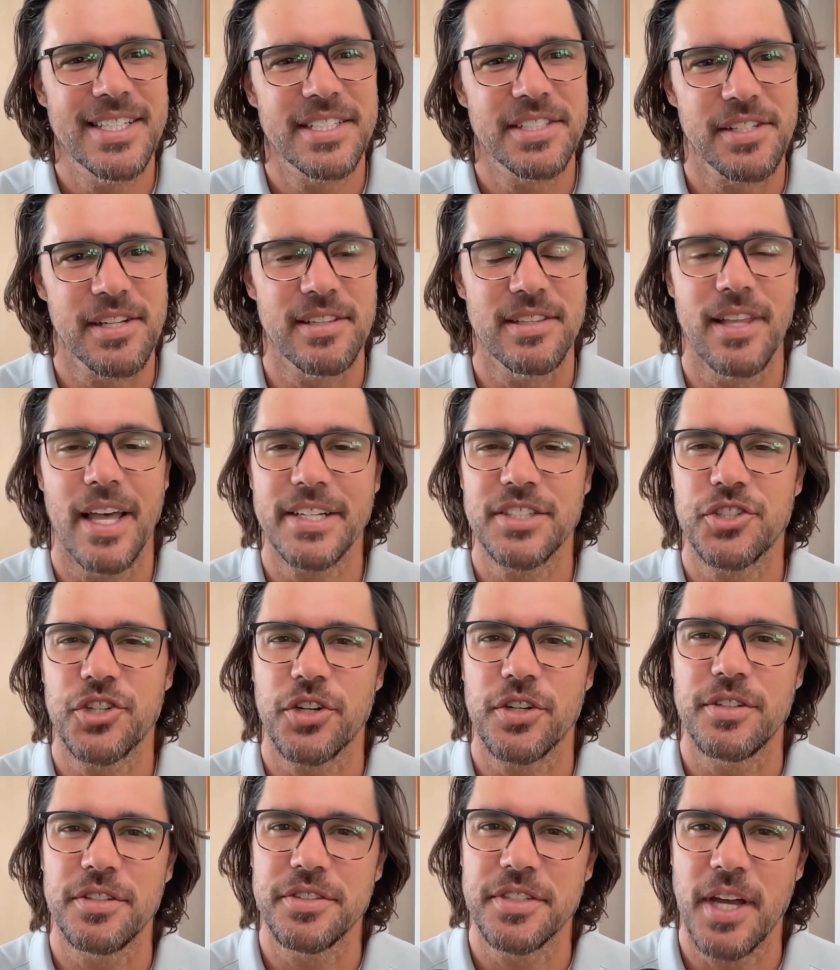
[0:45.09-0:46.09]
is
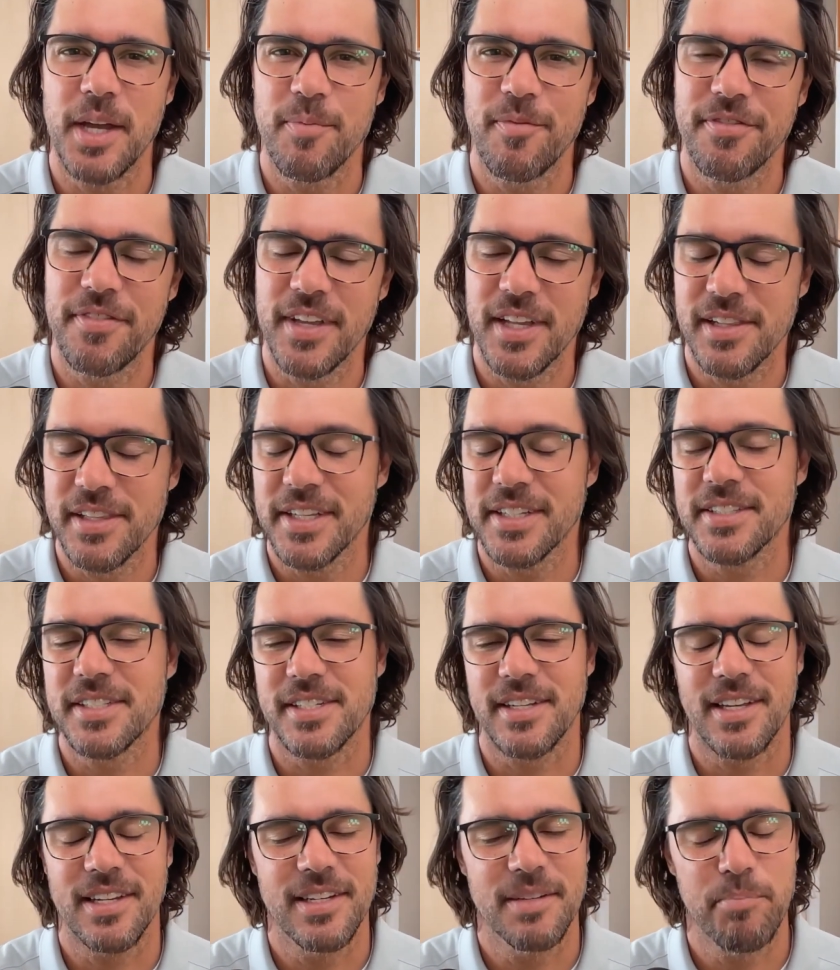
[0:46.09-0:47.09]
electrical type feelings.
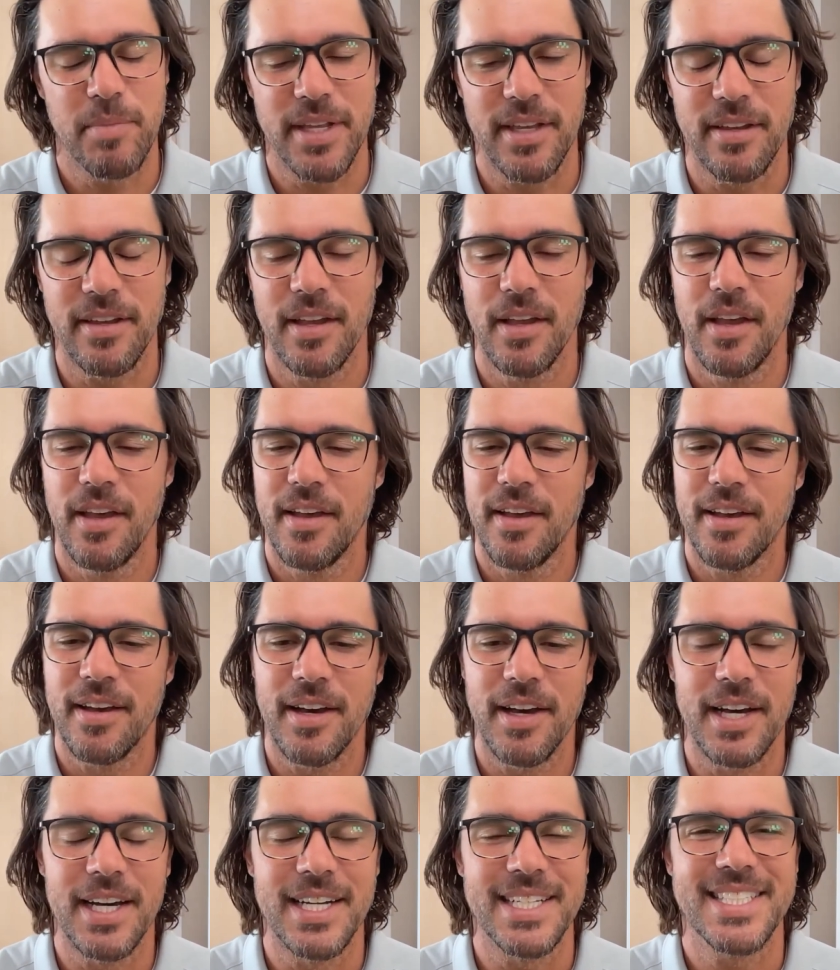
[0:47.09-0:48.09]
It can be
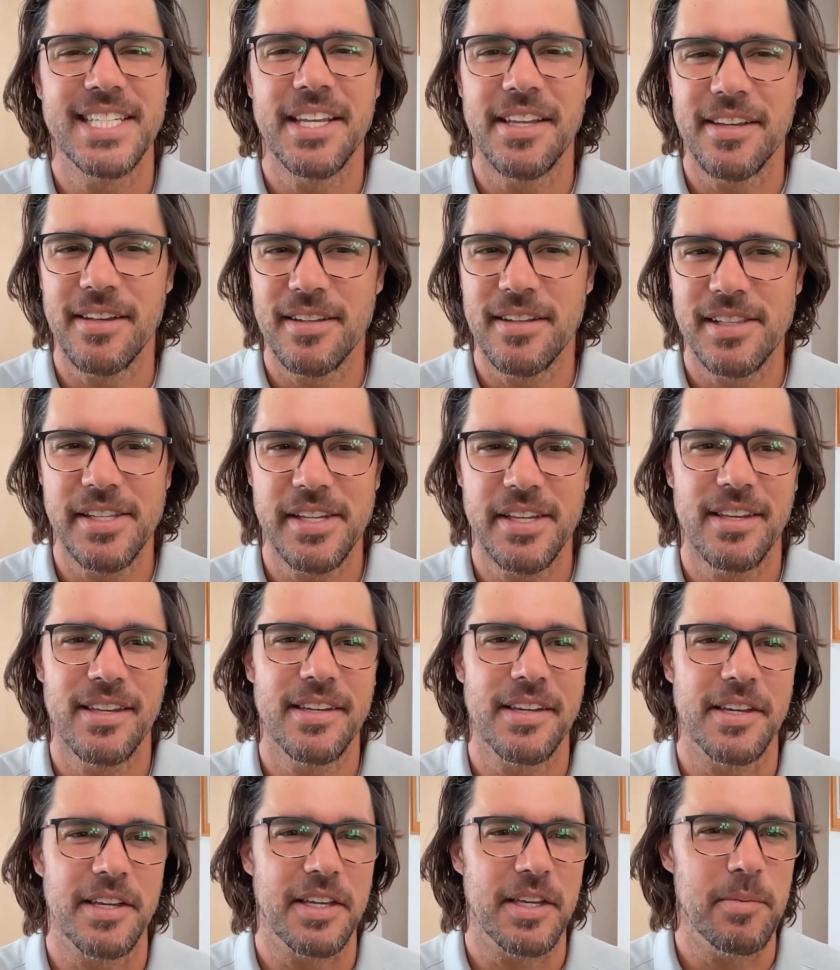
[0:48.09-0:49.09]
uh,
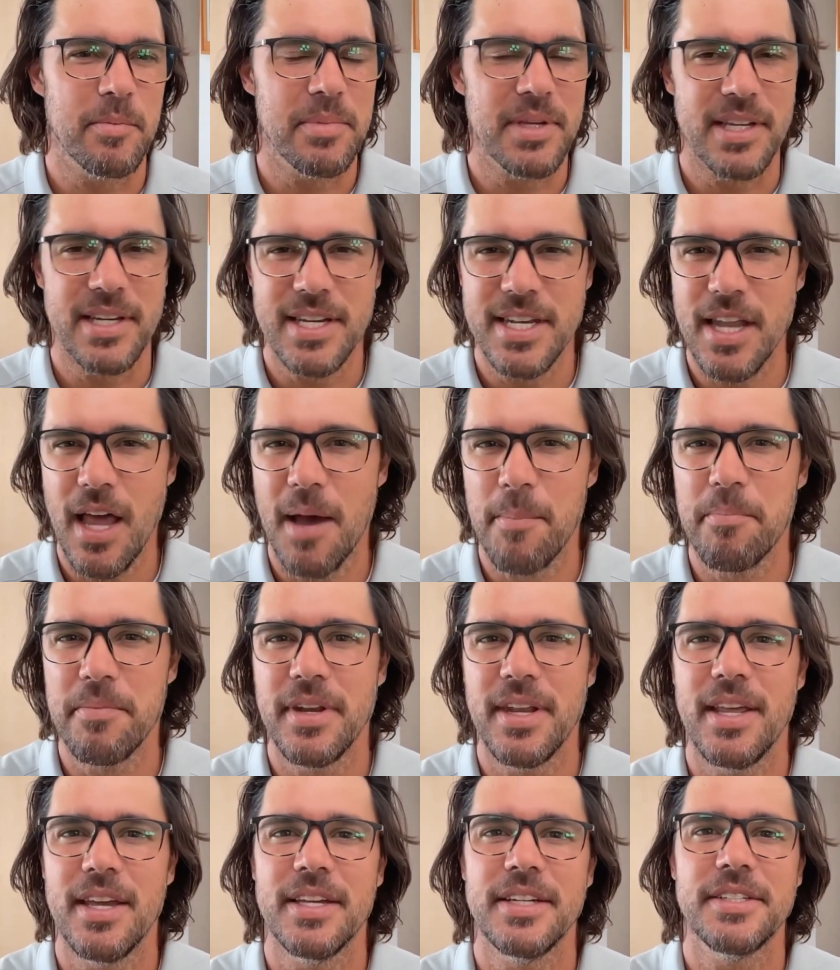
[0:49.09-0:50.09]
tingling, it could be
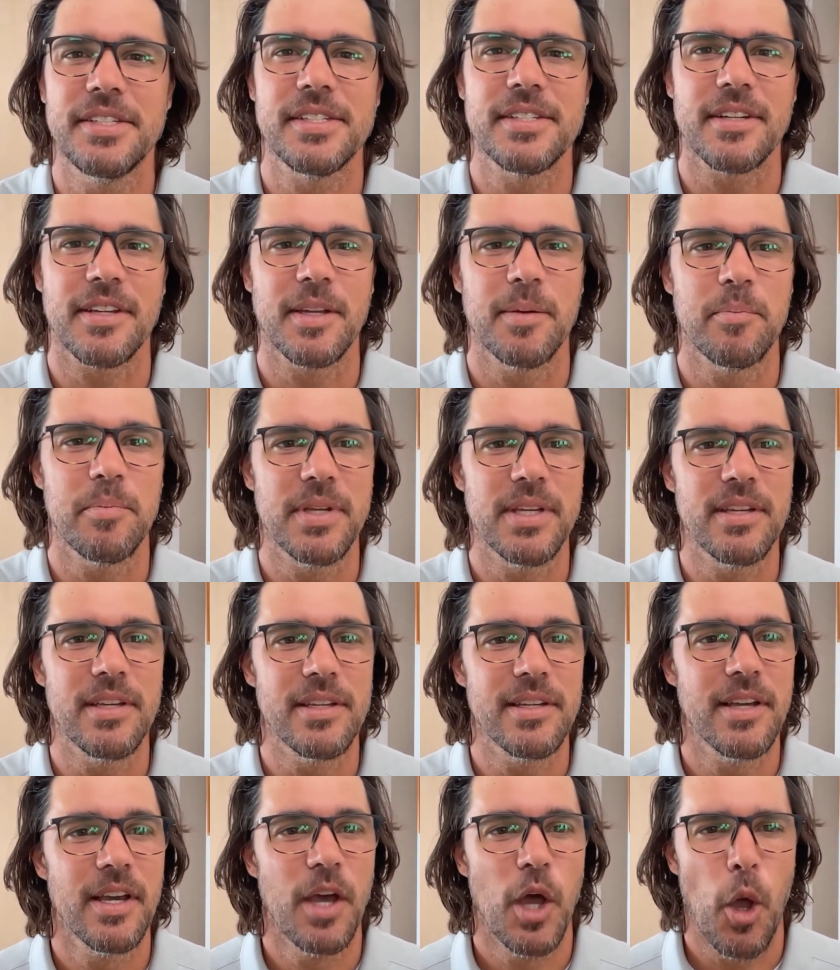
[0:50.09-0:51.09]
numbness, it could
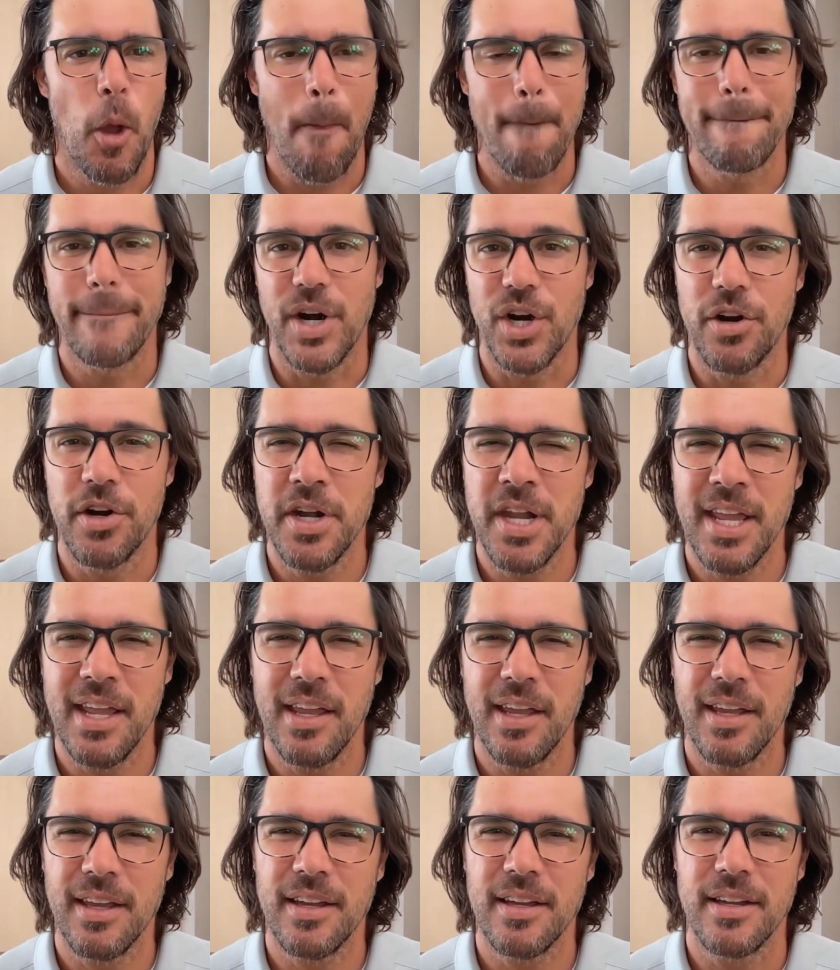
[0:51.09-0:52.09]
be
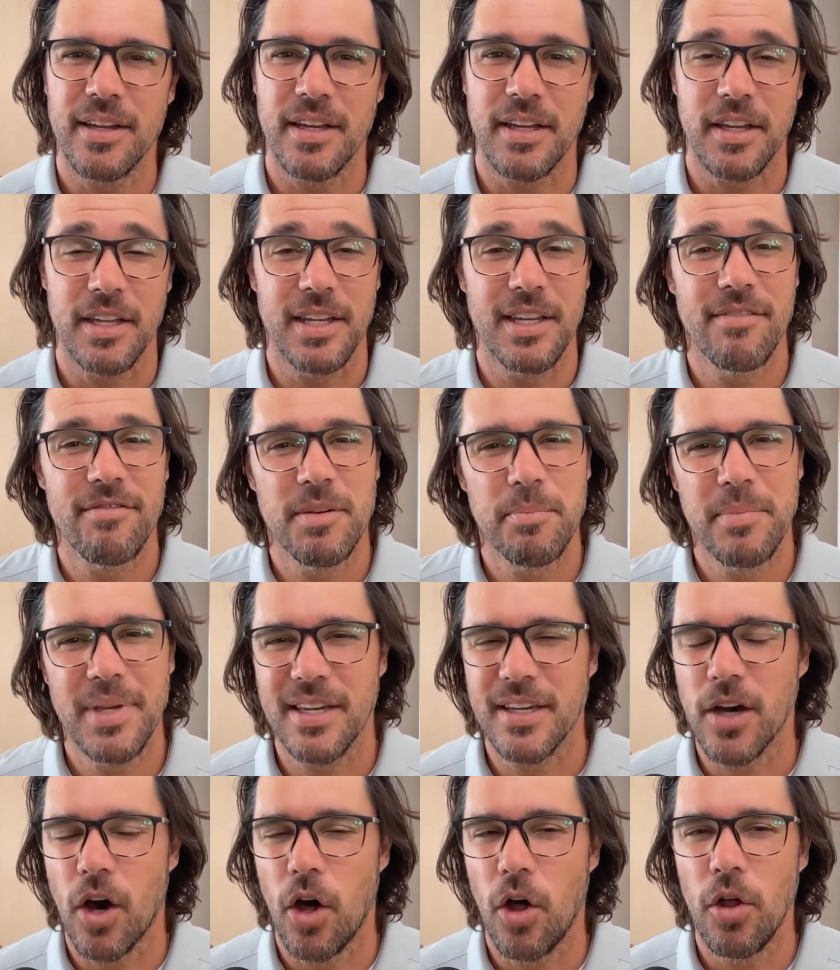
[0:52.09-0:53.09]
burning, it could even be
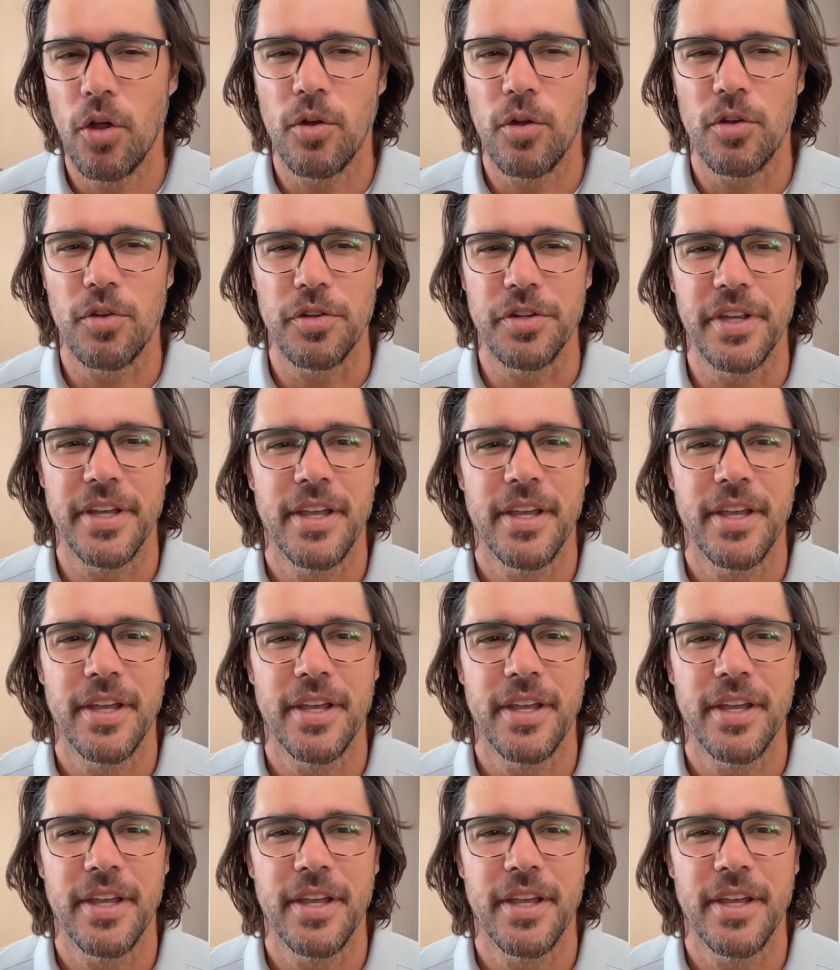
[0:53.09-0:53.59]
cold.